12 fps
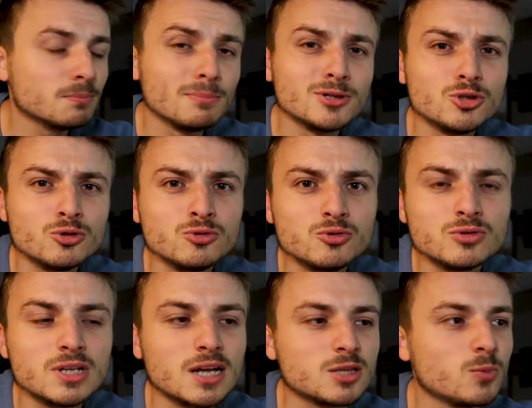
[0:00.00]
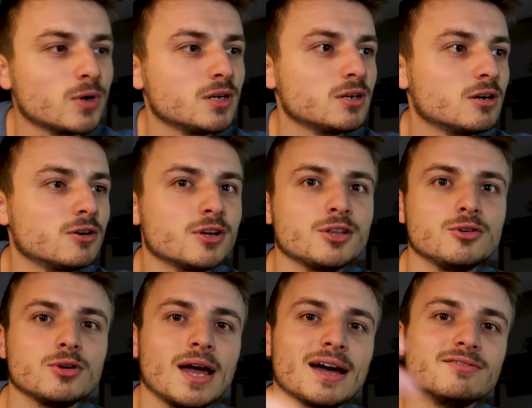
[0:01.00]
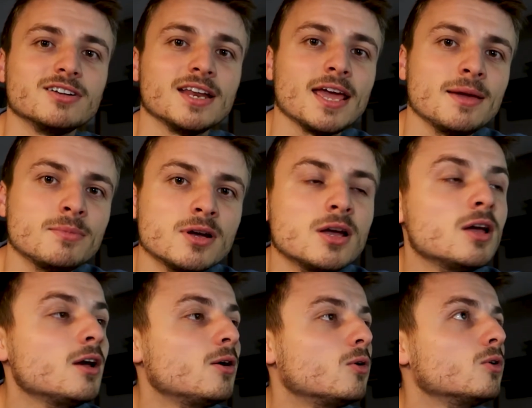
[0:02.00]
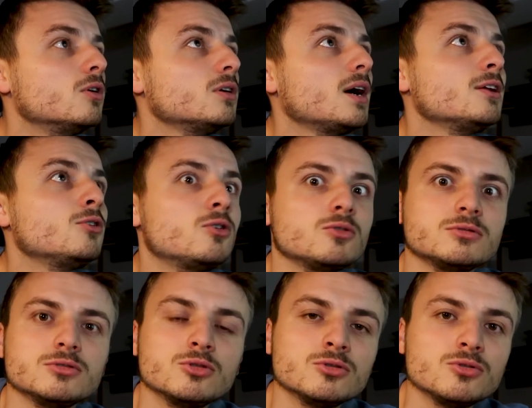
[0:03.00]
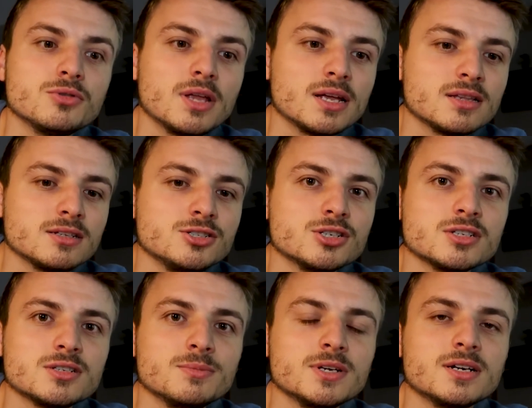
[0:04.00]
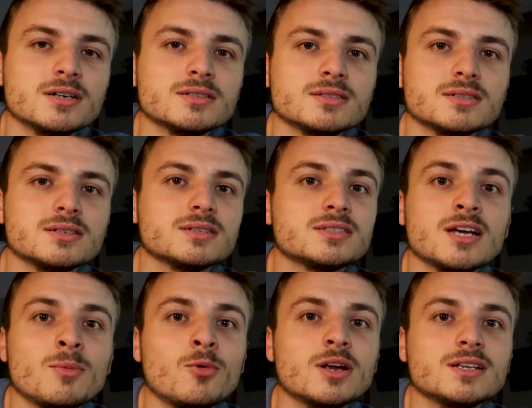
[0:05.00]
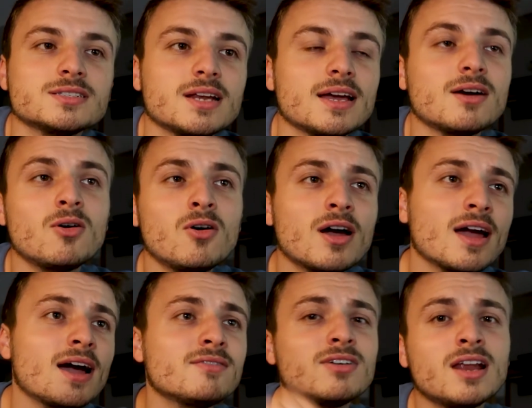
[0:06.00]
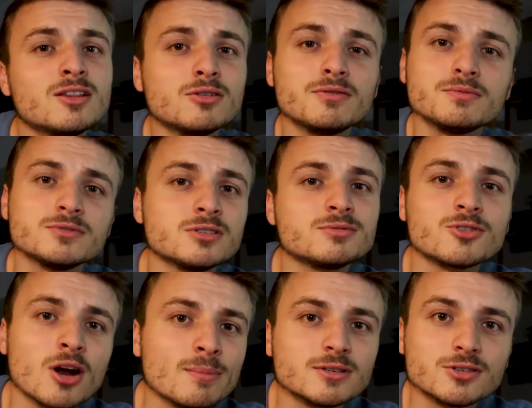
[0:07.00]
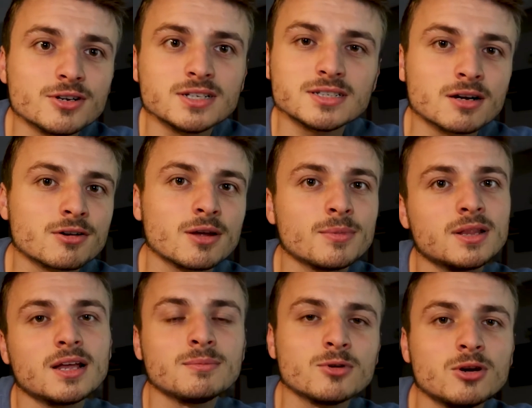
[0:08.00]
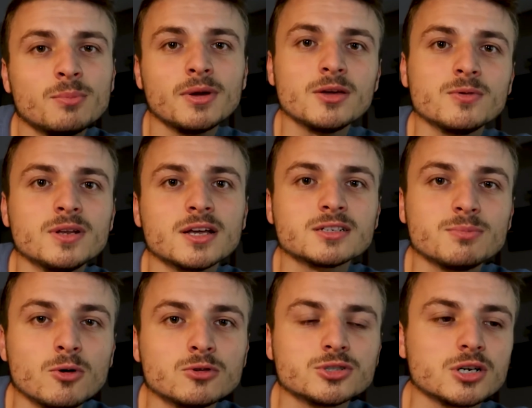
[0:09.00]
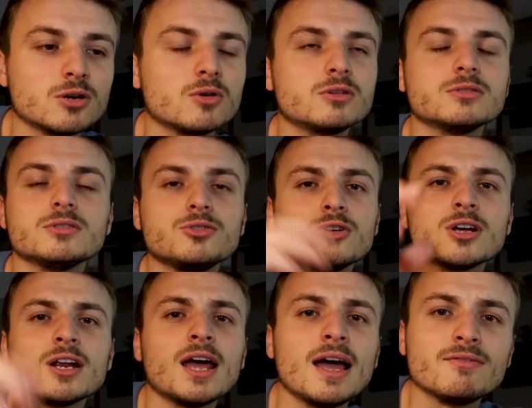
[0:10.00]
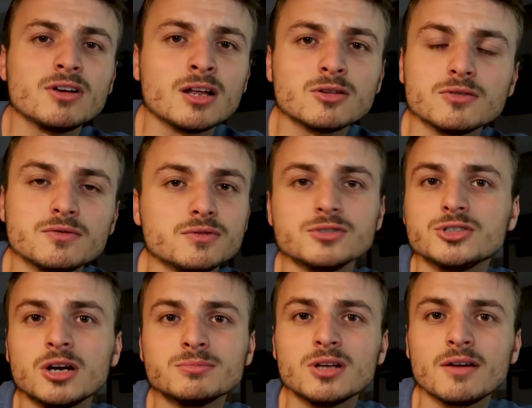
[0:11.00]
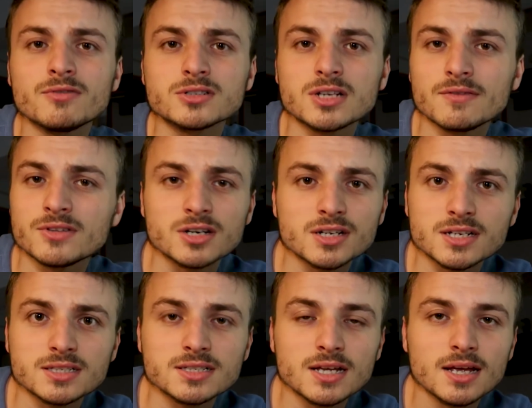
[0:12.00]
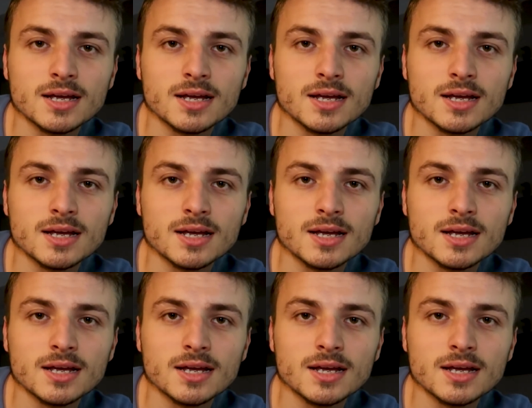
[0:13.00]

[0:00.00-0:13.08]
But don't do that when already you have a name, or I don't know, don't do that just because someone is like, oh, I have a lot of subscribers on Instagram and I'm gonna pay you in exposure, or you're gonna have a lot of jobs offers after this.